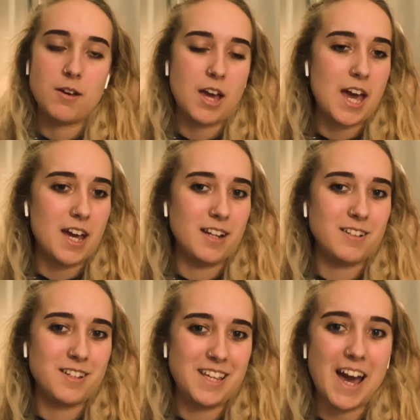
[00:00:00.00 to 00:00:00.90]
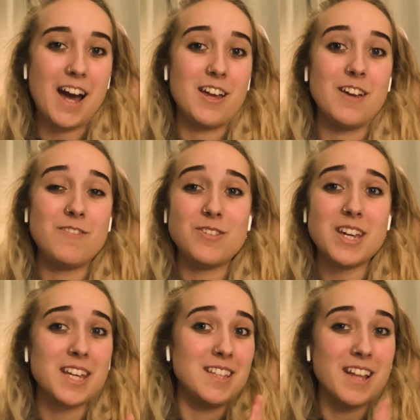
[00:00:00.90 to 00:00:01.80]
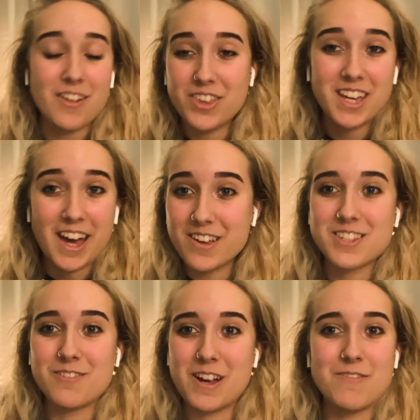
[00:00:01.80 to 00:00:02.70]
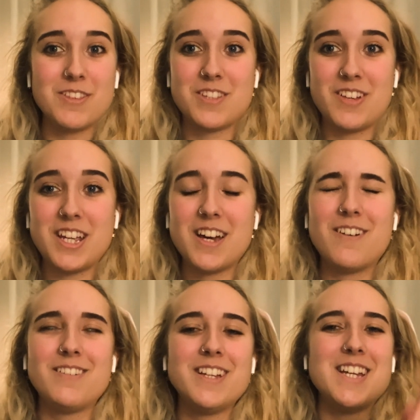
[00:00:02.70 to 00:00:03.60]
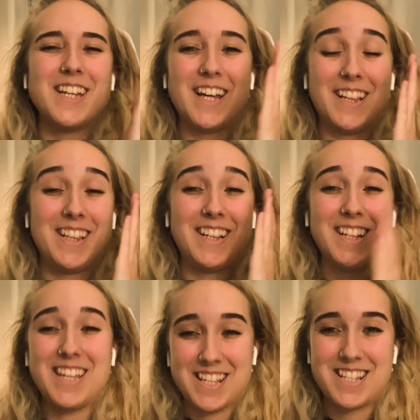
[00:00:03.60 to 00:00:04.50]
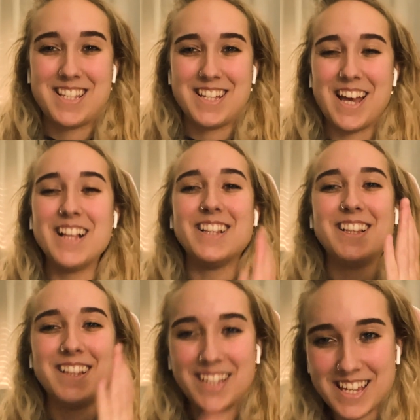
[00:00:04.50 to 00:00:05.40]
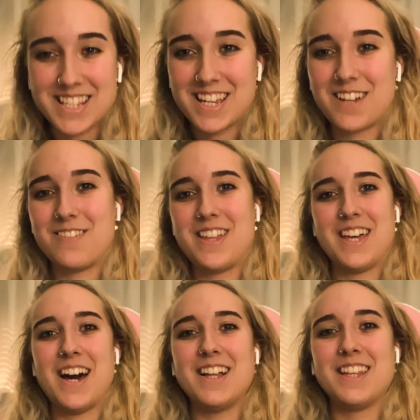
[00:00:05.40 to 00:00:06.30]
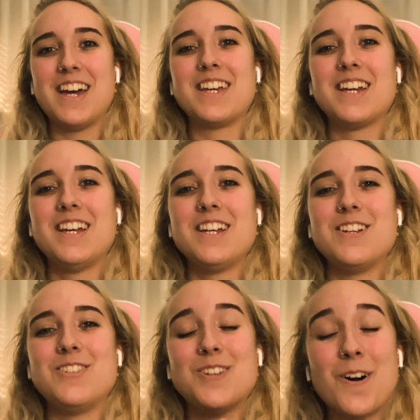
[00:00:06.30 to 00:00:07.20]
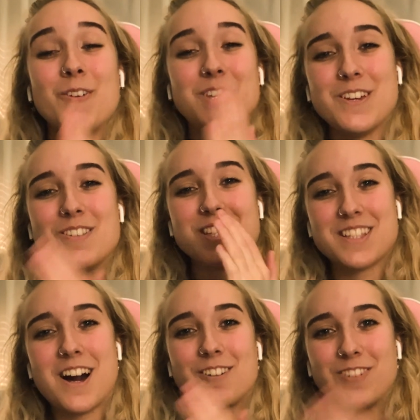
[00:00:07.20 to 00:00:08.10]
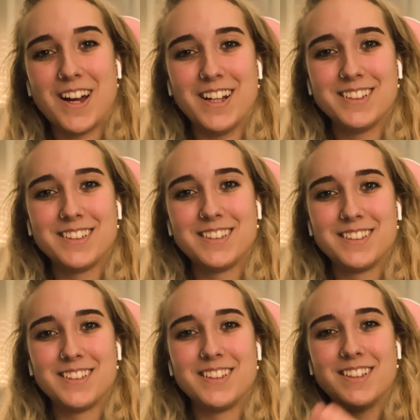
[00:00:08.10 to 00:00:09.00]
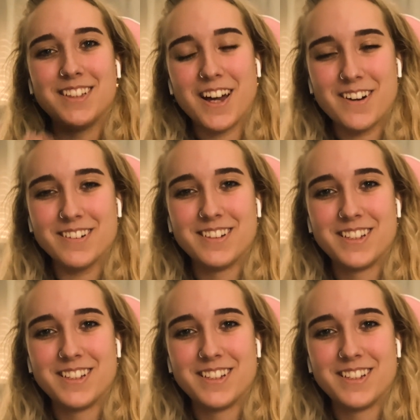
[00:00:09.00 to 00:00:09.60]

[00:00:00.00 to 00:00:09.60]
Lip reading: And yeah, if you take nothing else away from this video, at least take away that. Like, don't use the stock font. No.